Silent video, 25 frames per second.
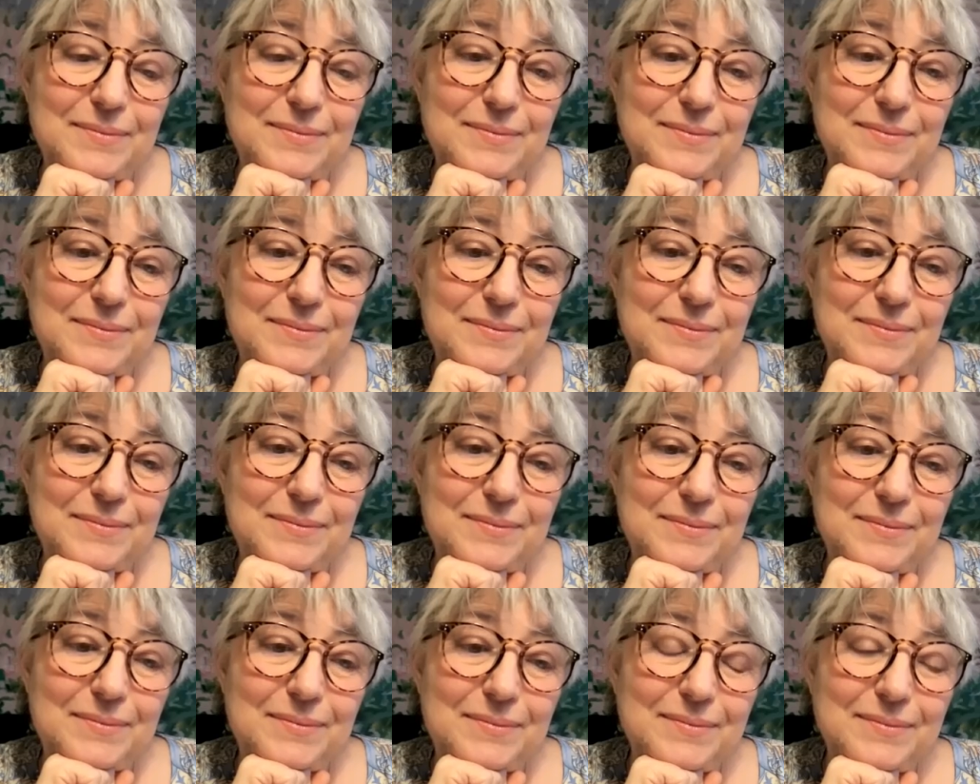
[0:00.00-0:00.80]

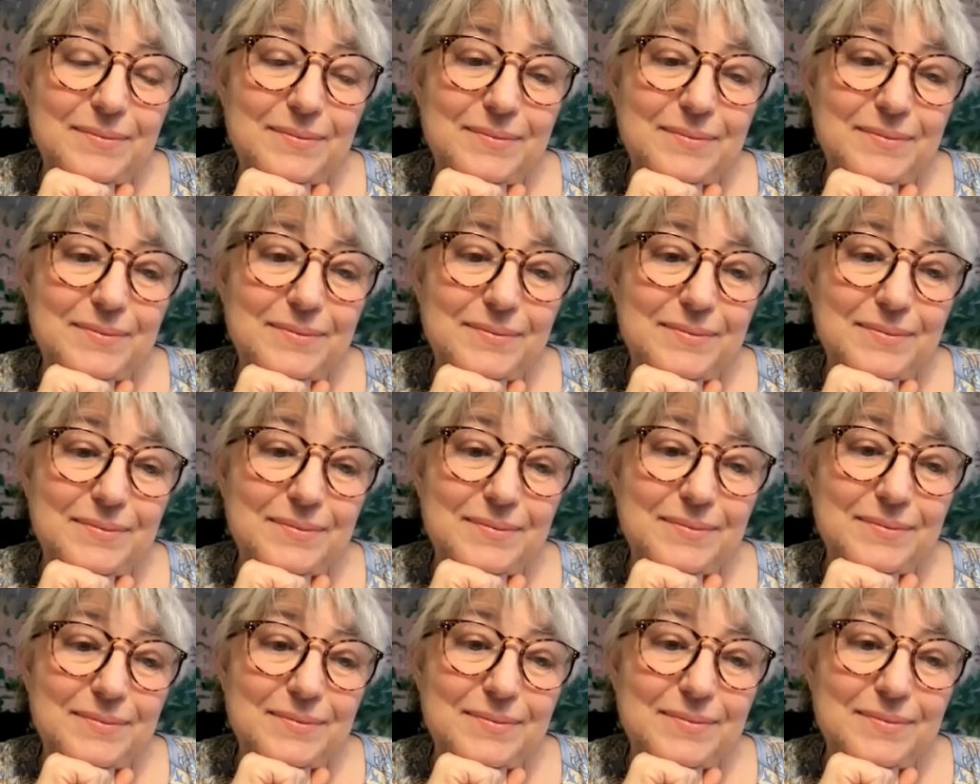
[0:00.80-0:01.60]

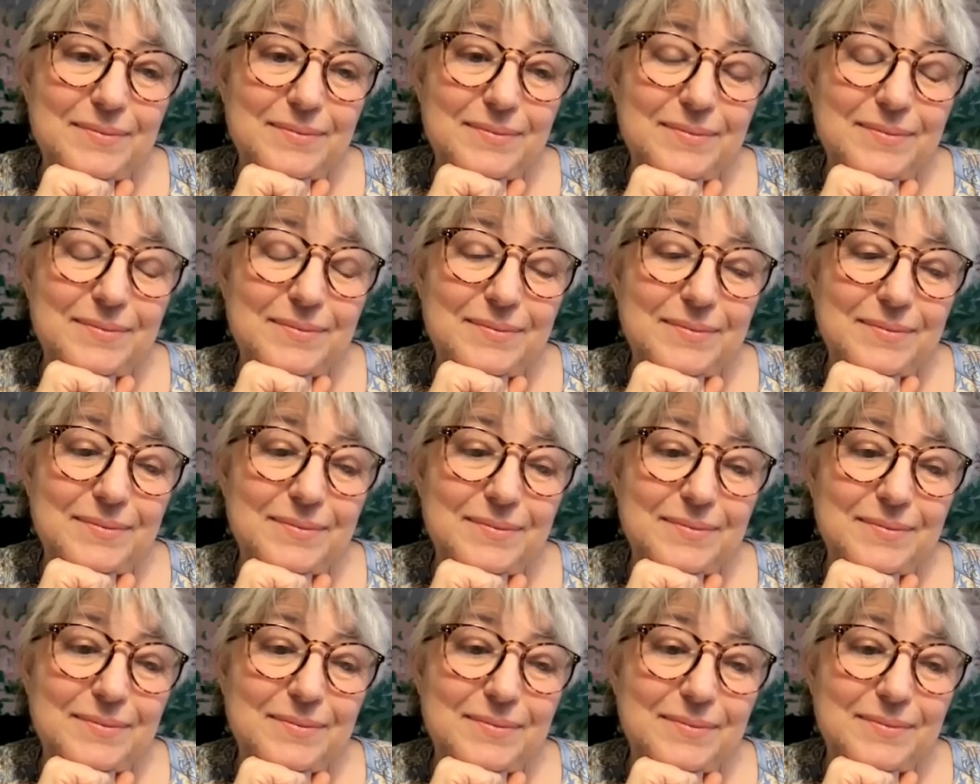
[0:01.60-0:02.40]

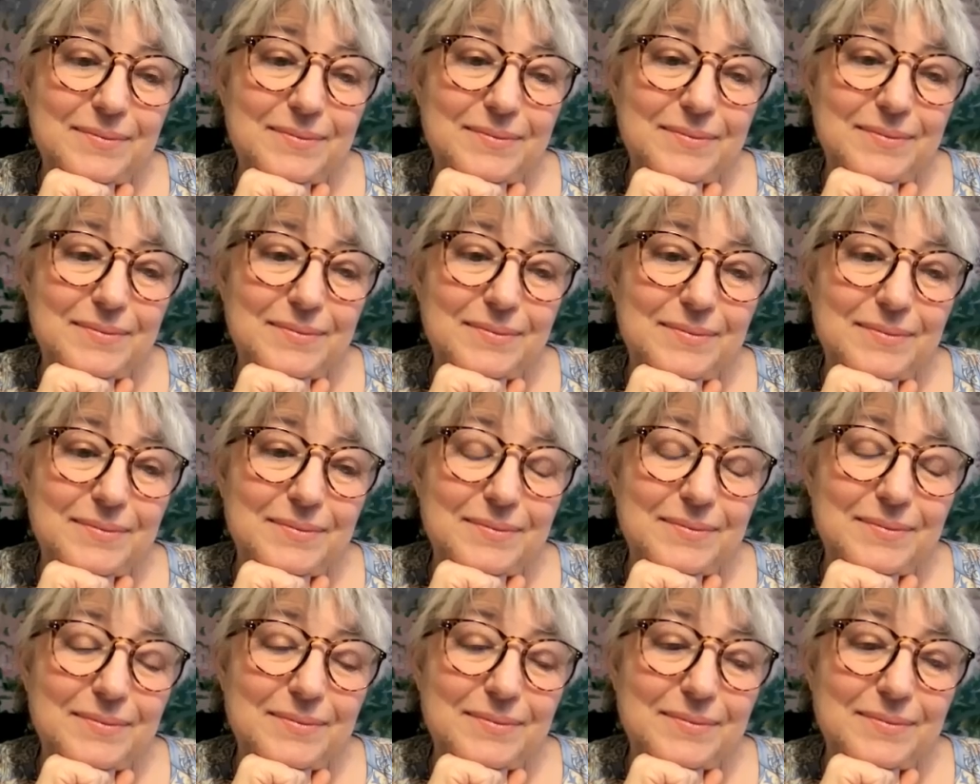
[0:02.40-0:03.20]

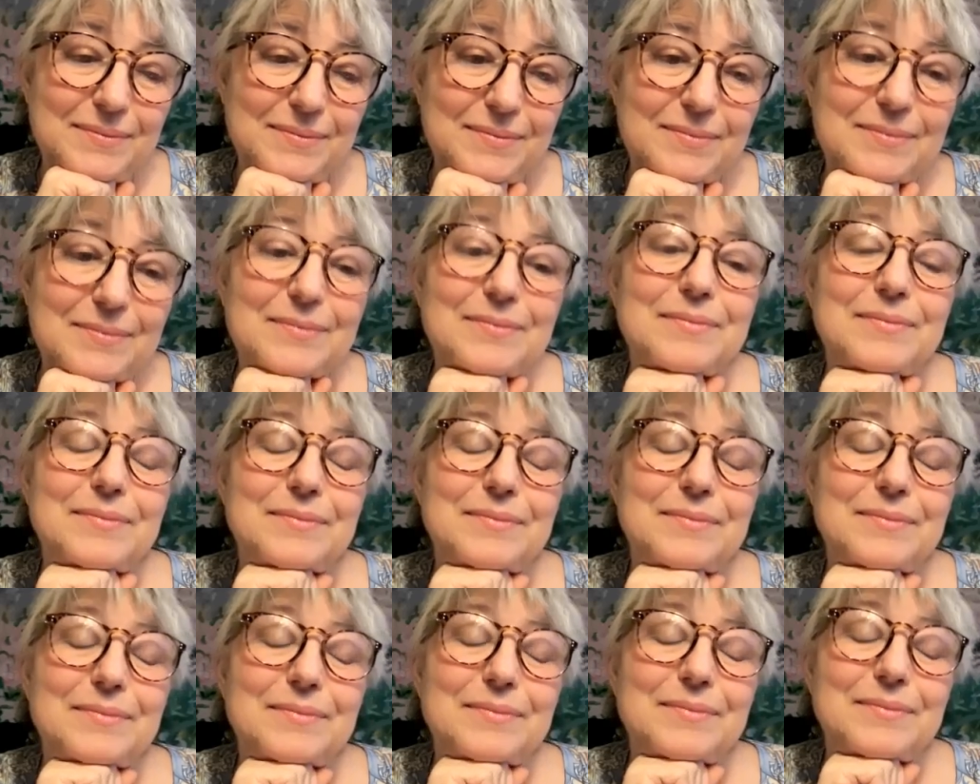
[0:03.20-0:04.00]

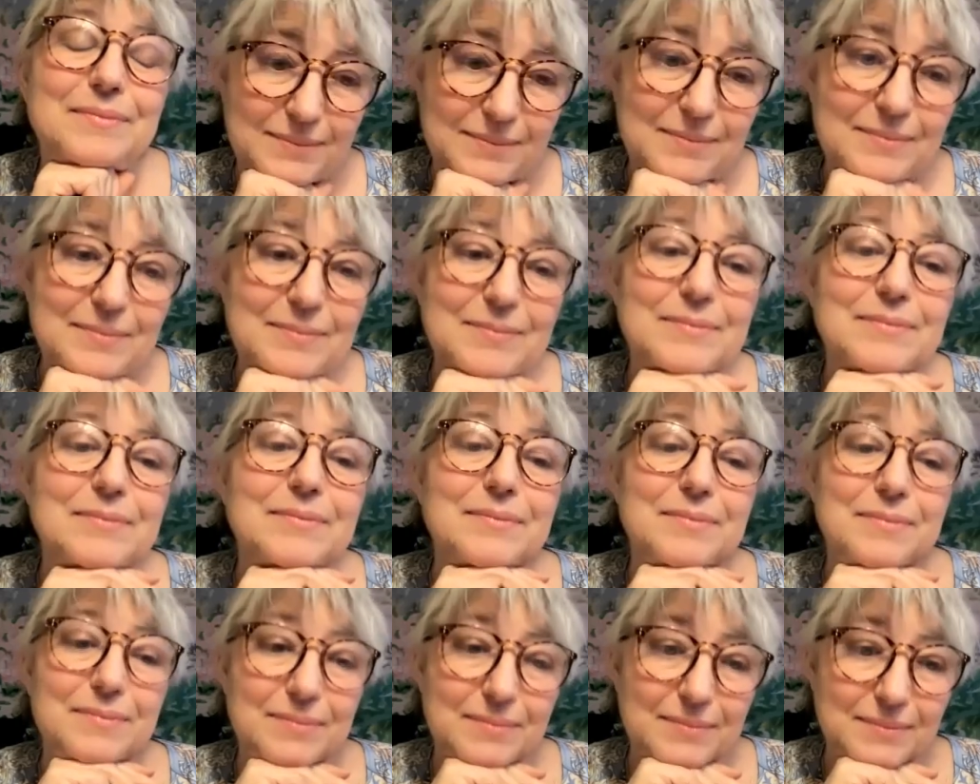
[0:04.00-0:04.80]

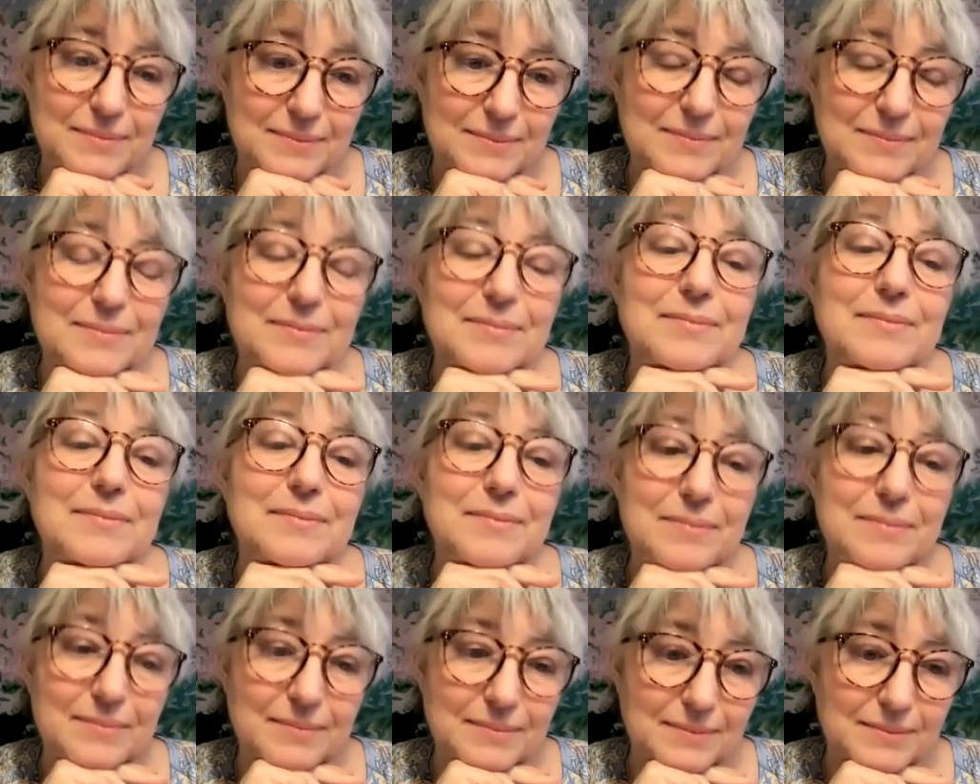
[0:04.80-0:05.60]

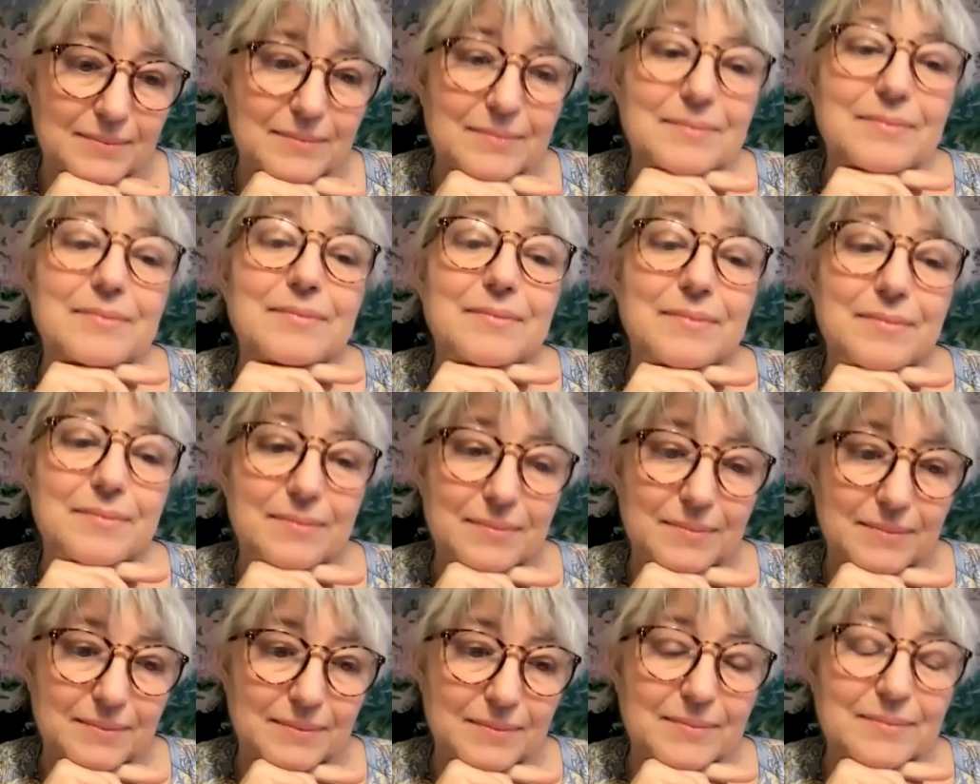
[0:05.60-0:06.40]

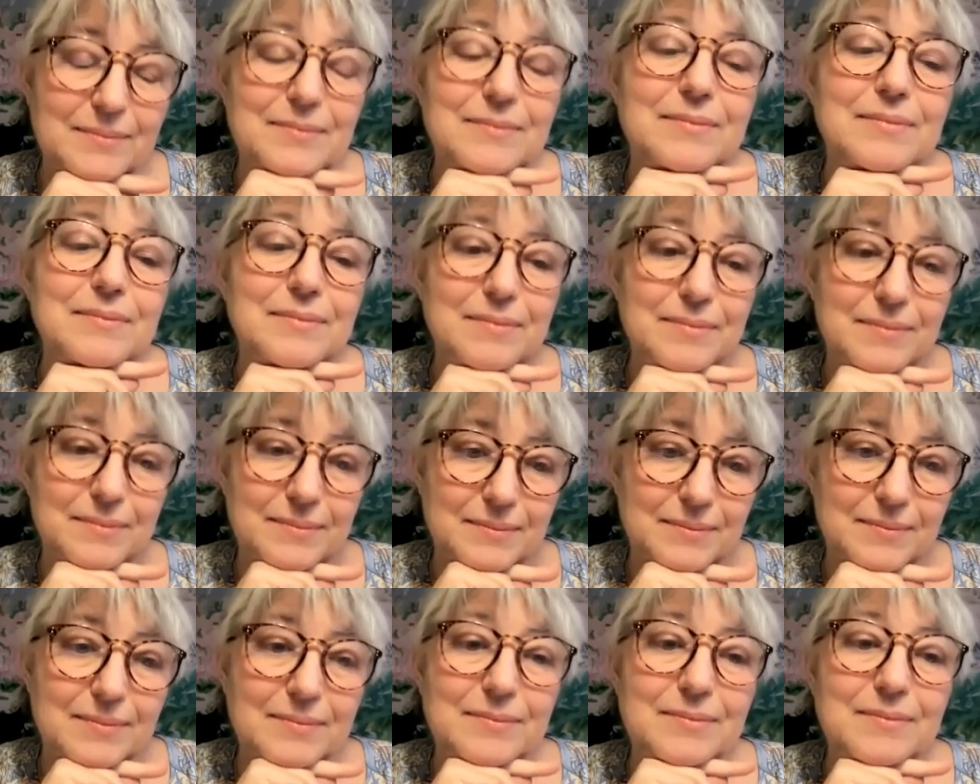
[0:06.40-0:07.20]

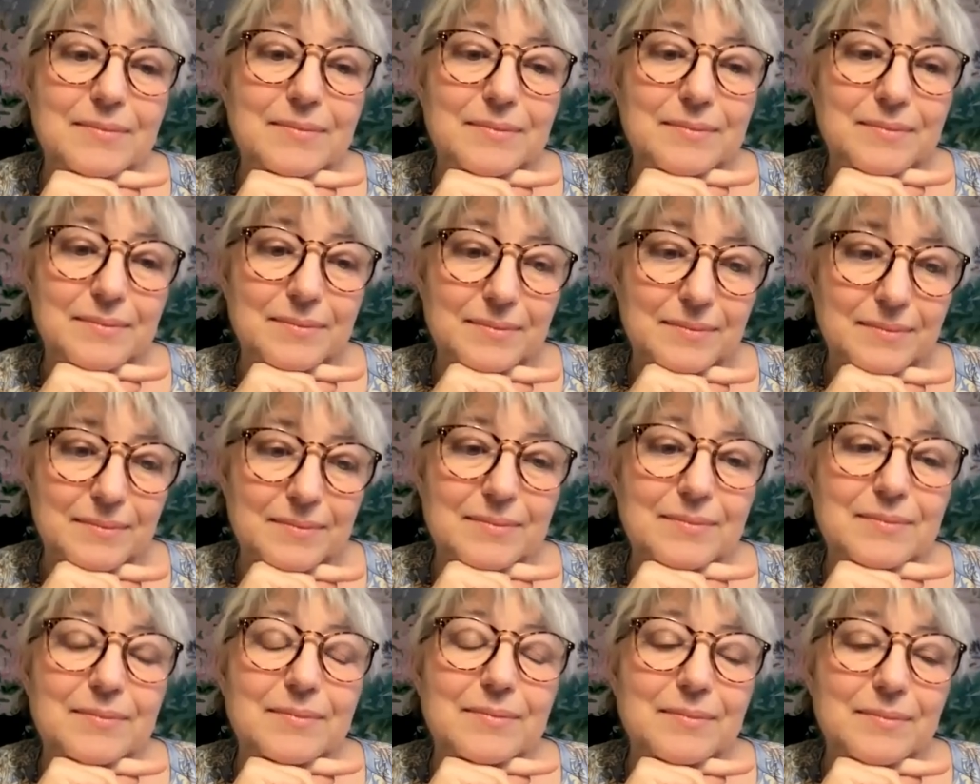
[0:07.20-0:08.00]
[no speech]